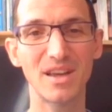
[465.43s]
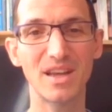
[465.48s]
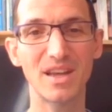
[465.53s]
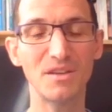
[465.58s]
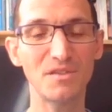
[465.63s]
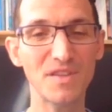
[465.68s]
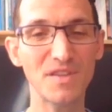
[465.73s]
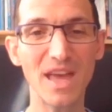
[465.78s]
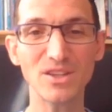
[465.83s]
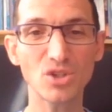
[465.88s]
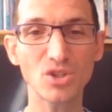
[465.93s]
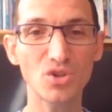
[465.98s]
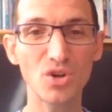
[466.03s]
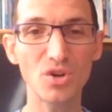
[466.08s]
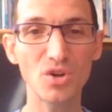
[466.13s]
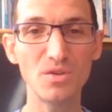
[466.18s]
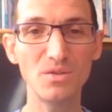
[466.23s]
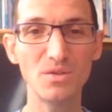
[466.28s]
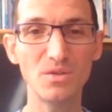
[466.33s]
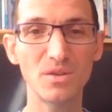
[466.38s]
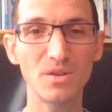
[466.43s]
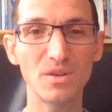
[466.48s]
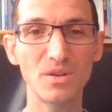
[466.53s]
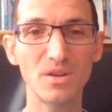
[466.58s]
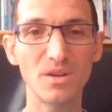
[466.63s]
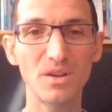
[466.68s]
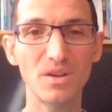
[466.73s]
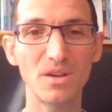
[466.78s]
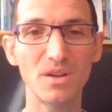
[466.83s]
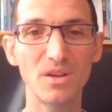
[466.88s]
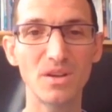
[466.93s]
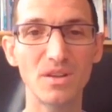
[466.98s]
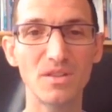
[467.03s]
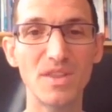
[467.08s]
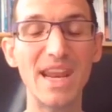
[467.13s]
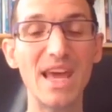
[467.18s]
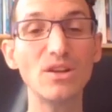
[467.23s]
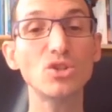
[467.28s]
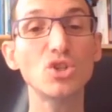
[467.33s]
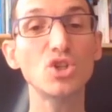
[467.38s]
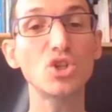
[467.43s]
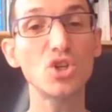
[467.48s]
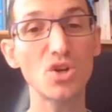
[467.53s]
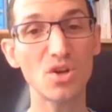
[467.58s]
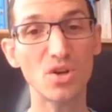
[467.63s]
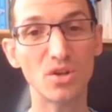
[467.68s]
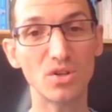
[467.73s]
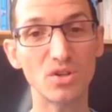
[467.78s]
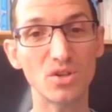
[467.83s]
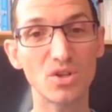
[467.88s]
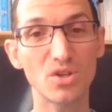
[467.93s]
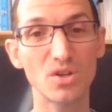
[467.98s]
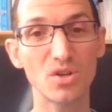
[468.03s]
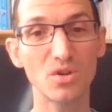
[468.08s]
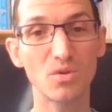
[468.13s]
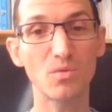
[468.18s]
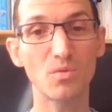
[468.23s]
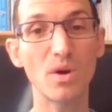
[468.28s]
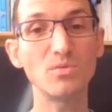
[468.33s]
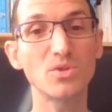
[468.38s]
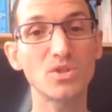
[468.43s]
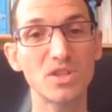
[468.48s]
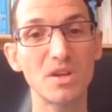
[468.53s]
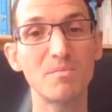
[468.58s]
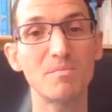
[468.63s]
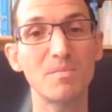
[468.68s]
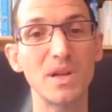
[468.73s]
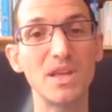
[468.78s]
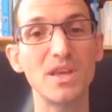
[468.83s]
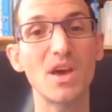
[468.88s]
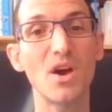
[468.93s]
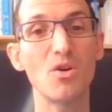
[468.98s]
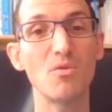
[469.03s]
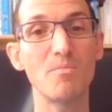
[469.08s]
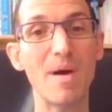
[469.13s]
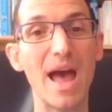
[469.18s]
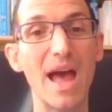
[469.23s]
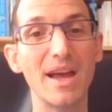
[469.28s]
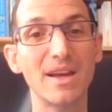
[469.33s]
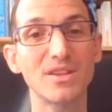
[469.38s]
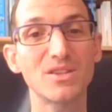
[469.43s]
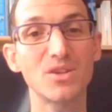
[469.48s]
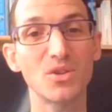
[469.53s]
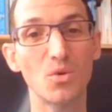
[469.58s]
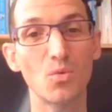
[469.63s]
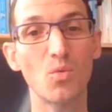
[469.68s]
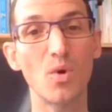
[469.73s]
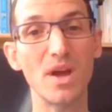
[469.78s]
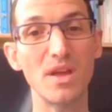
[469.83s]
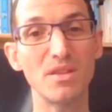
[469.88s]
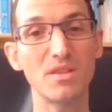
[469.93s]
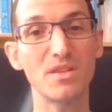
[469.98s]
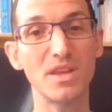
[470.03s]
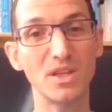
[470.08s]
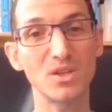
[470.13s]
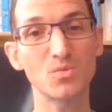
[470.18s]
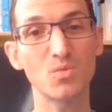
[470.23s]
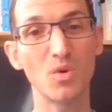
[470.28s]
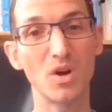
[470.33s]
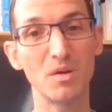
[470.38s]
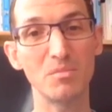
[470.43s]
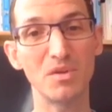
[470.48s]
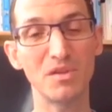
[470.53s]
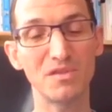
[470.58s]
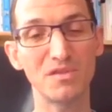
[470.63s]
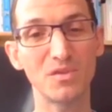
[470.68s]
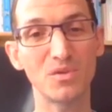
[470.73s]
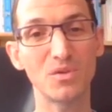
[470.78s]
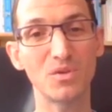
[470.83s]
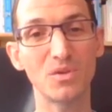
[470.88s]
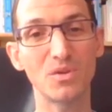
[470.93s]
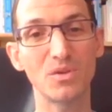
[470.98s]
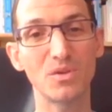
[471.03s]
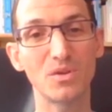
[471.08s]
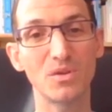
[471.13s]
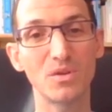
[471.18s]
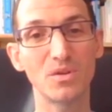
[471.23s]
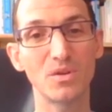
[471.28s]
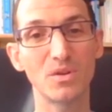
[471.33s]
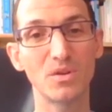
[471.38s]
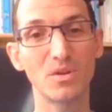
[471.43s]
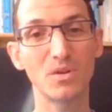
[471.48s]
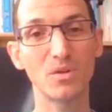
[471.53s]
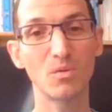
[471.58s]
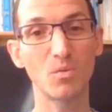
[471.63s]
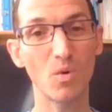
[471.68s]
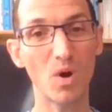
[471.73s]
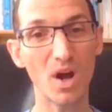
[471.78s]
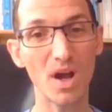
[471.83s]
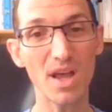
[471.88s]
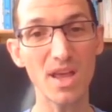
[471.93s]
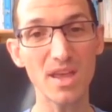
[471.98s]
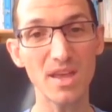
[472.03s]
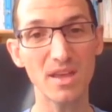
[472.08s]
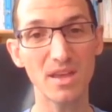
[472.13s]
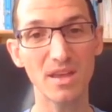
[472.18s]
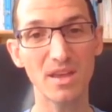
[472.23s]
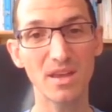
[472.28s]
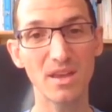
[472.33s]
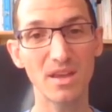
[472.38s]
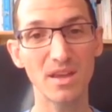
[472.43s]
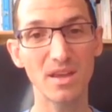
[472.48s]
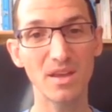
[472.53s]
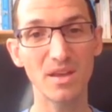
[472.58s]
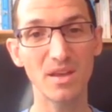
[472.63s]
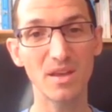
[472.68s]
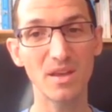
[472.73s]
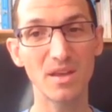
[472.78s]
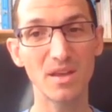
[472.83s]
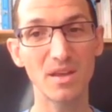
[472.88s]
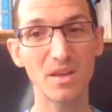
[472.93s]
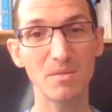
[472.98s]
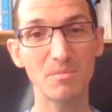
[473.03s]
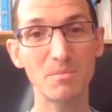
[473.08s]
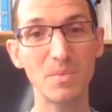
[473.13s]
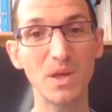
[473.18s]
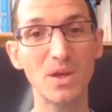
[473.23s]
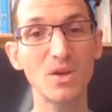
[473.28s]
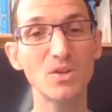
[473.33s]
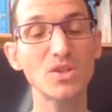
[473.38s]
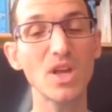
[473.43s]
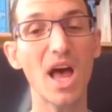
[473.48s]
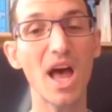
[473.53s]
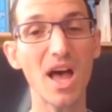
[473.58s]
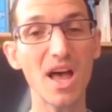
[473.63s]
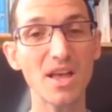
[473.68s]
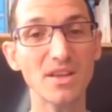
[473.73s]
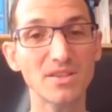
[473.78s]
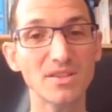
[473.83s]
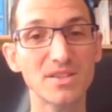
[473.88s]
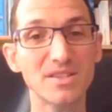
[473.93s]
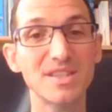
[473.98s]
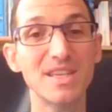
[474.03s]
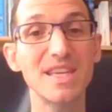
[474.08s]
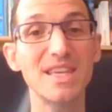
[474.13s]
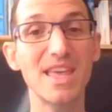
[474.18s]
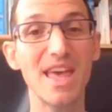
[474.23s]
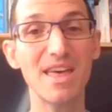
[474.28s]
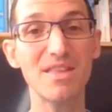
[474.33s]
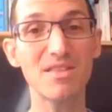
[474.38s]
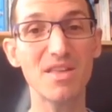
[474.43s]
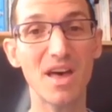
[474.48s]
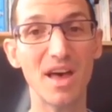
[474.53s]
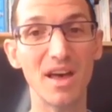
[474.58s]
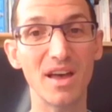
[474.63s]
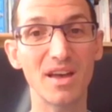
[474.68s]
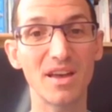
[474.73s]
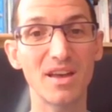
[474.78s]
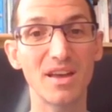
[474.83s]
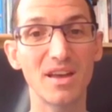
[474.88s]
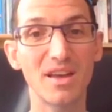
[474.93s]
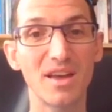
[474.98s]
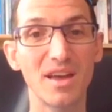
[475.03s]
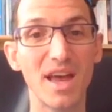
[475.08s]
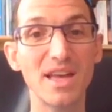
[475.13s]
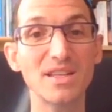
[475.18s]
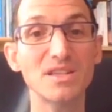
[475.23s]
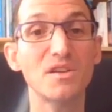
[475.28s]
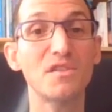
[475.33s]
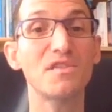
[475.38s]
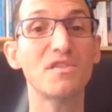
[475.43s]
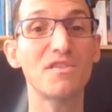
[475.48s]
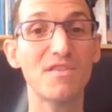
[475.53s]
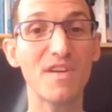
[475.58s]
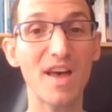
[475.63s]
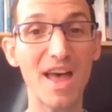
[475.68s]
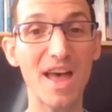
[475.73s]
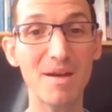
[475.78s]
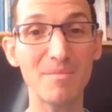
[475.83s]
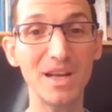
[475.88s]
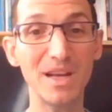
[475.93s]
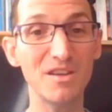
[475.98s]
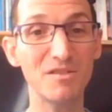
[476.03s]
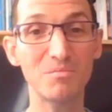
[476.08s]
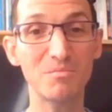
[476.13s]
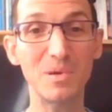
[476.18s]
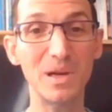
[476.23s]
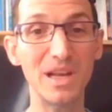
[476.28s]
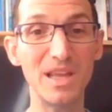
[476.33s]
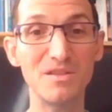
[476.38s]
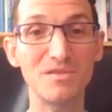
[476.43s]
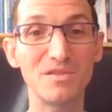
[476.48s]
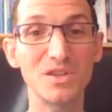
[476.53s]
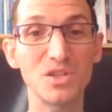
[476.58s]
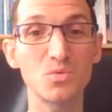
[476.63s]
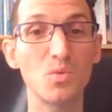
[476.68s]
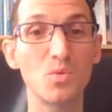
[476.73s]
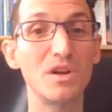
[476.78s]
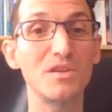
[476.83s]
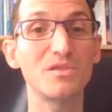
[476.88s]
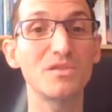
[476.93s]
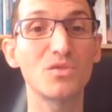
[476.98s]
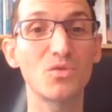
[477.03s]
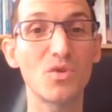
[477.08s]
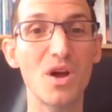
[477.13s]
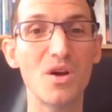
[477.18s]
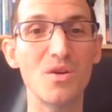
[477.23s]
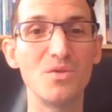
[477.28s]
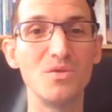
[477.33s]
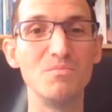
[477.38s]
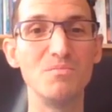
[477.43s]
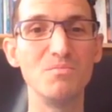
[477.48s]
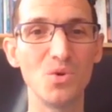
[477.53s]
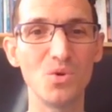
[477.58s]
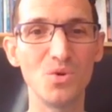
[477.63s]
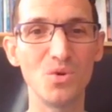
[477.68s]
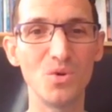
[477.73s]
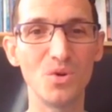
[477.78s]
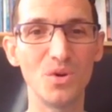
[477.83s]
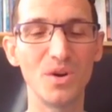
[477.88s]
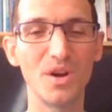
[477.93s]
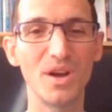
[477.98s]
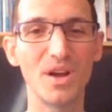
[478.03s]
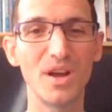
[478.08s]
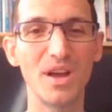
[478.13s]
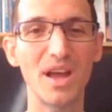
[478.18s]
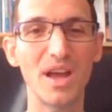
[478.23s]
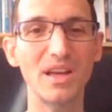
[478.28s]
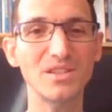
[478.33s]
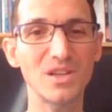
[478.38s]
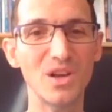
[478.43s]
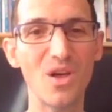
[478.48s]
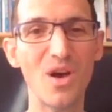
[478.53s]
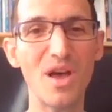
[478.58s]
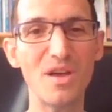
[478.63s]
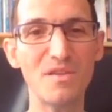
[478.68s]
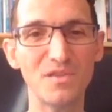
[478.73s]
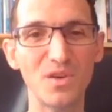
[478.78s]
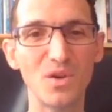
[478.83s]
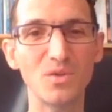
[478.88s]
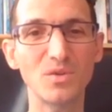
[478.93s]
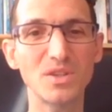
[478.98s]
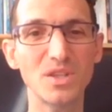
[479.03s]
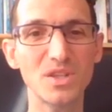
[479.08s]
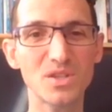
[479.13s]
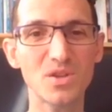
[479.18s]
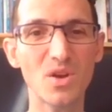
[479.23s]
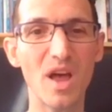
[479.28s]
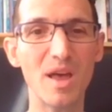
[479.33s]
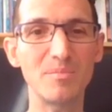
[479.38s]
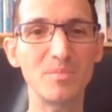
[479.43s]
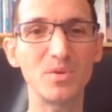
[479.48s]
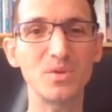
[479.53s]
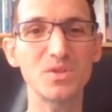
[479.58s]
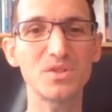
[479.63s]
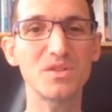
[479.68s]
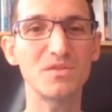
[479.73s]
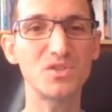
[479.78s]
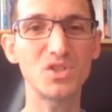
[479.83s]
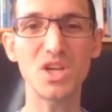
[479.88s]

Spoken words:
And if that's true, then our church won't simply go back to the way things were before. Why? Because us together as a family of believers will have grown more as lifelong disciples